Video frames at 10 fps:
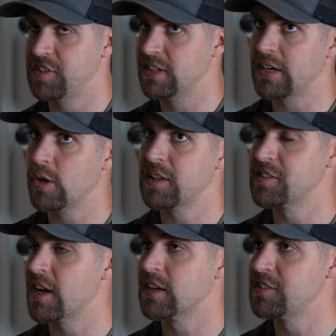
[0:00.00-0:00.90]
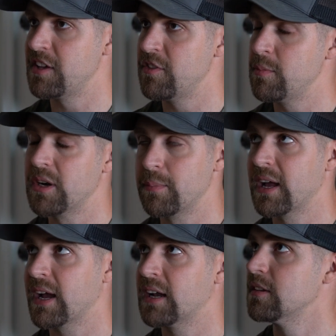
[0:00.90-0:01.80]
seed. And I know that's not going to save you money, but
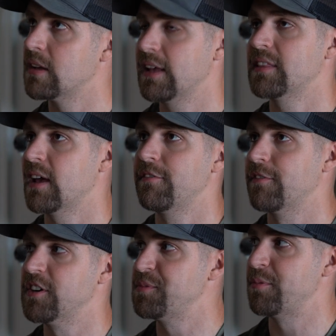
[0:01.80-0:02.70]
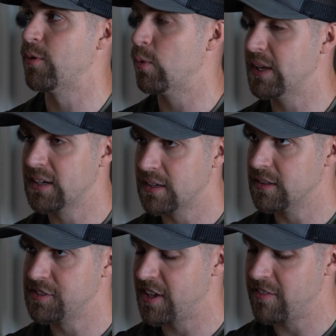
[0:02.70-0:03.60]
I got to hit that first before we get into
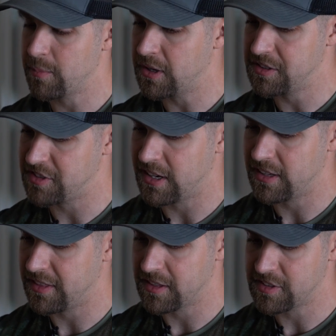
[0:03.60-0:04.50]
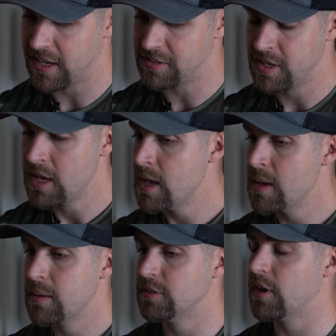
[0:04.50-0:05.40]
the saving money side of things, guys.
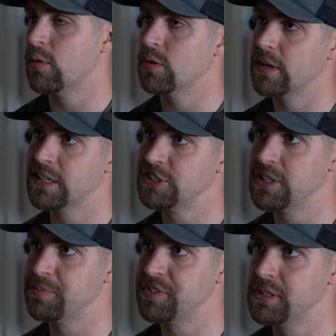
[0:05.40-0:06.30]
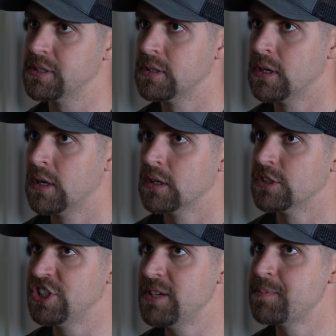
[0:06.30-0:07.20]
Don't get cheap seed.
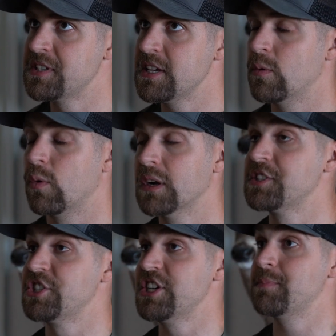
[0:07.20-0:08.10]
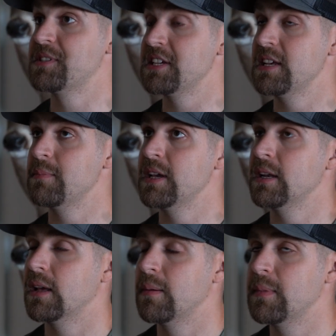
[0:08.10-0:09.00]
Cheap seed, what does cheap seed
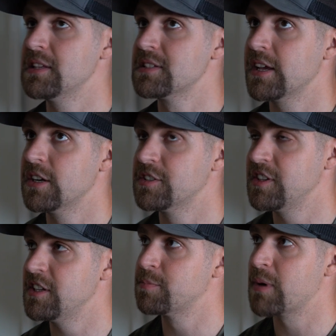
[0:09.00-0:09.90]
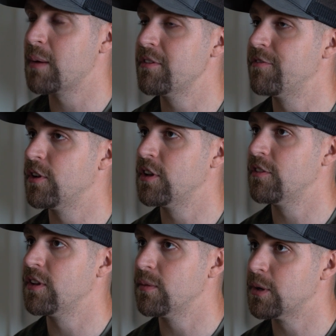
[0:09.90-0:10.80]
mean? It means that your seed's probably full
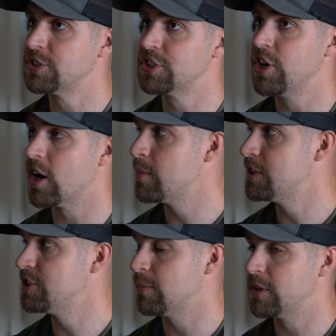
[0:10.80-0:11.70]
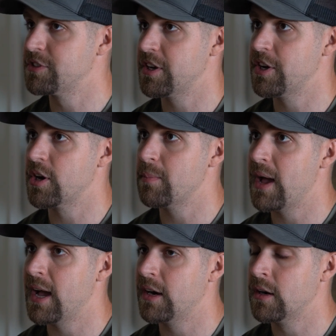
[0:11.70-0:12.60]
of a bunch of garbage, a bunch of inert
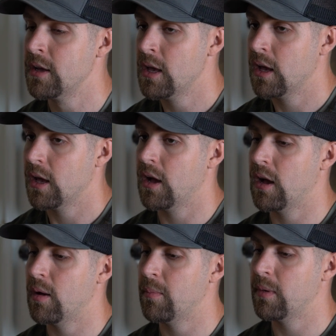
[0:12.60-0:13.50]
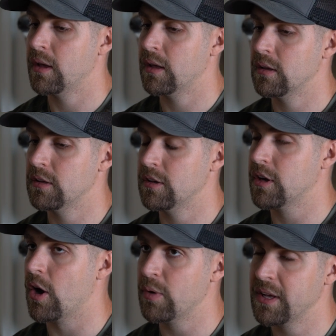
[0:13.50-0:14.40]
matter,
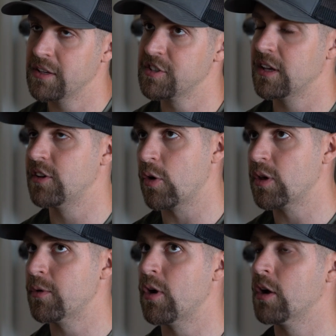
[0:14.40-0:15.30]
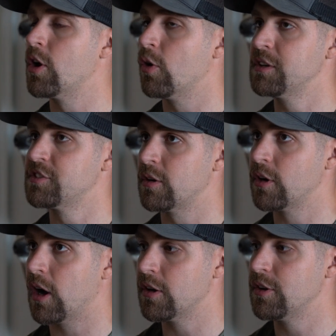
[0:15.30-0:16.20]
coatings. And don't get me wrong, coatings
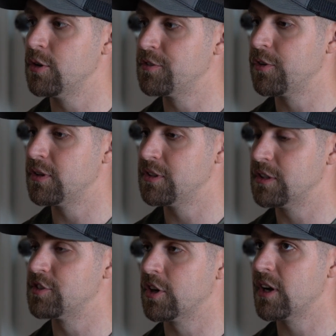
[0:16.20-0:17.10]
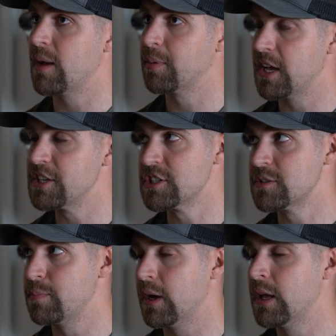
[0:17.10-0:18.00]
are useful in certain
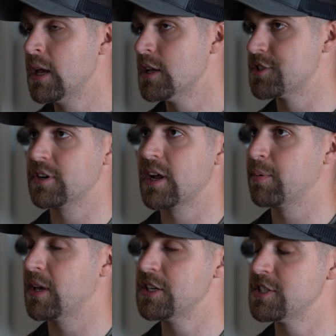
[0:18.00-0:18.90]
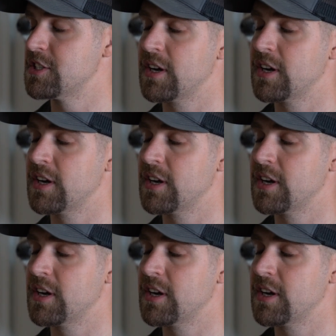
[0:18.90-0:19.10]
applications, but certain applications,